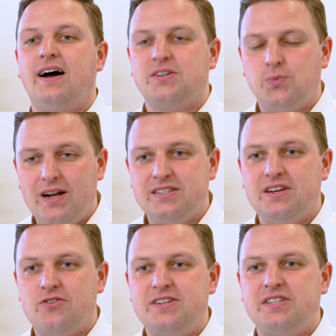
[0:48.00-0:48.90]
as well as
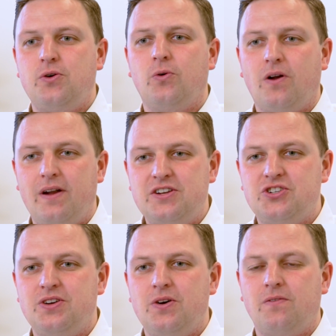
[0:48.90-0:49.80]
increasing your
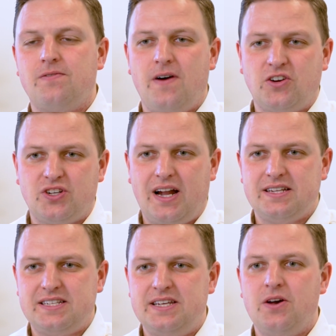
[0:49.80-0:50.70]
knowledge of the
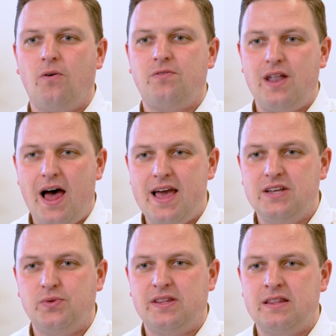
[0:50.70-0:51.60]
functionality of the
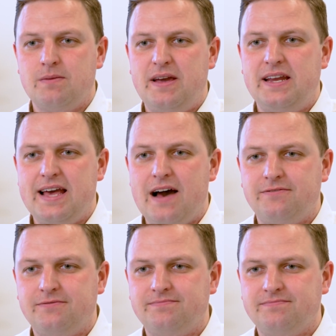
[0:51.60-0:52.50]
layers within the PDF.